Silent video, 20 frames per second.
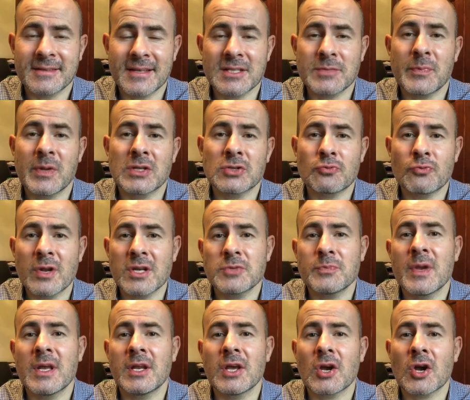This means rich
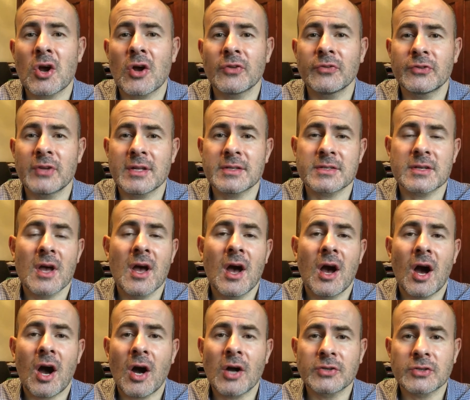media content,
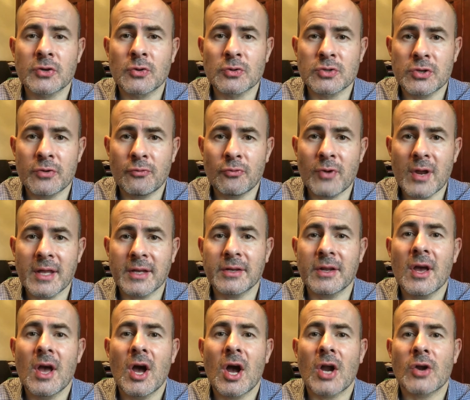articles you've written,
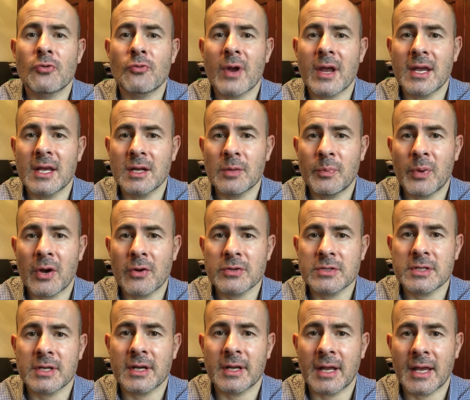and regular
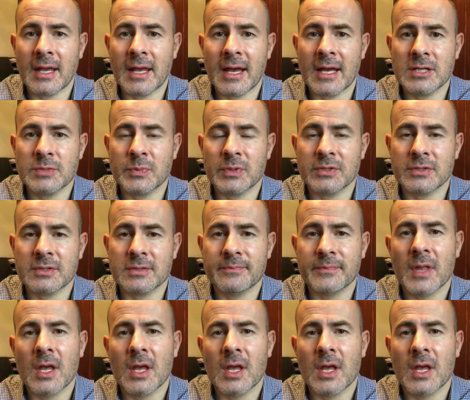posting and engagement.